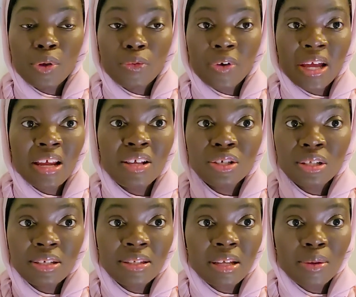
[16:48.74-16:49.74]

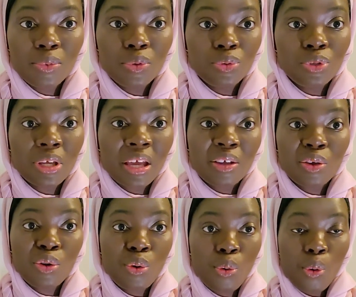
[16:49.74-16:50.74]
financially stable, you can
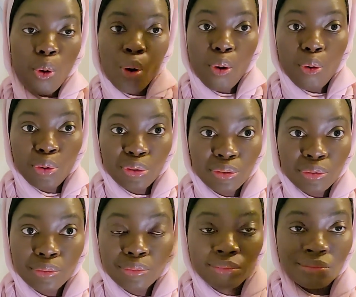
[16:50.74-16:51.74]
go on
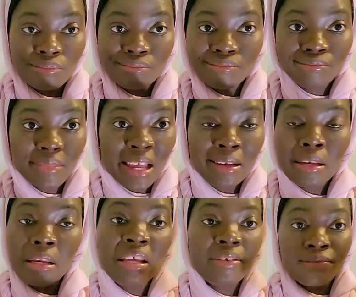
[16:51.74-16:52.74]
and
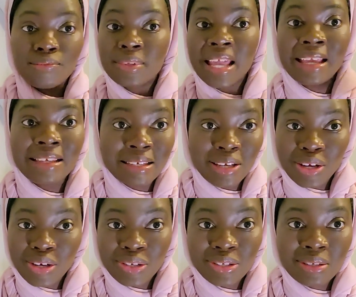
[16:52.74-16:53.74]
live 10
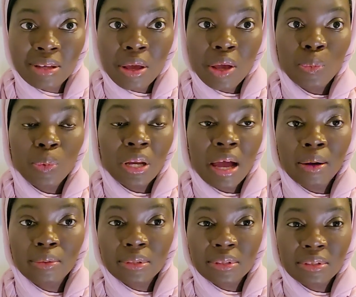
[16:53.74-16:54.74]
years
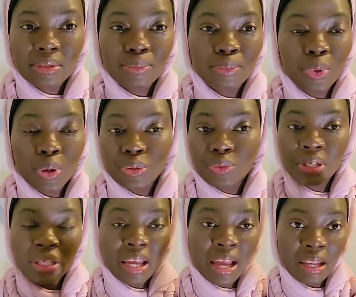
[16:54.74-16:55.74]
without
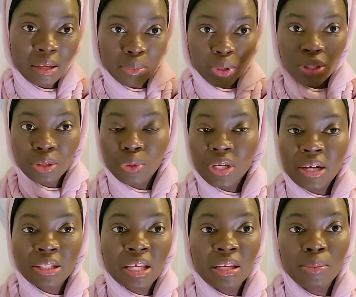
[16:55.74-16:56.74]
bothering anybody,
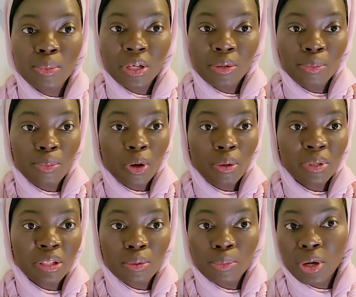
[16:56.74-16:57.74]
without anybody
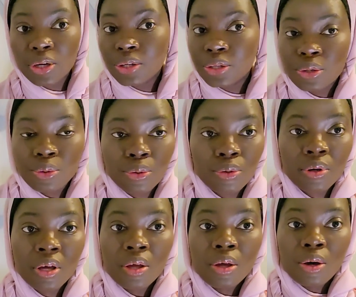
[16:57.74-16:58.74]
coming to bother you,
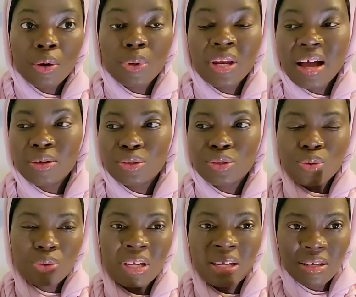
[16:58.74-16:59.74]
or without
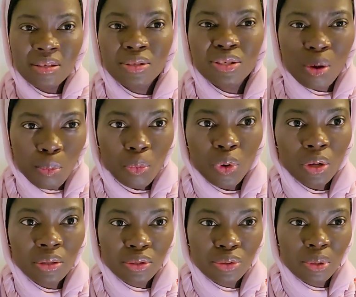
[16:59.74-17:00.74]
you needing
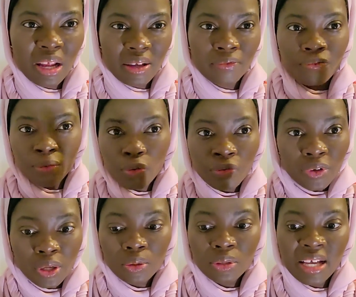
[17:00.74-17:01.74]
someone to like
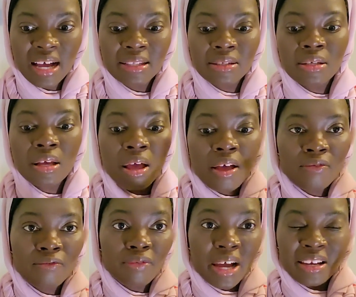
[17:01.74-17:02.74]
fulfill that
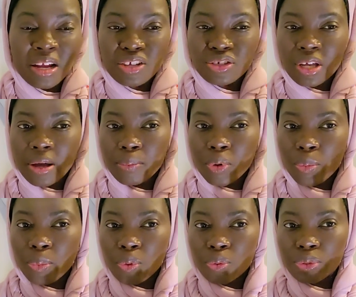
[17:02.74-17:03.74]
financial
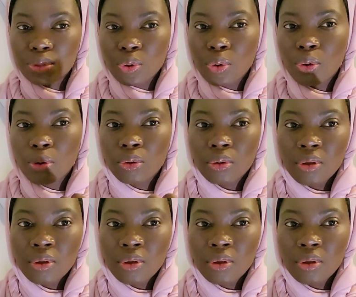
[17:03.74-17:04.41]
purpose or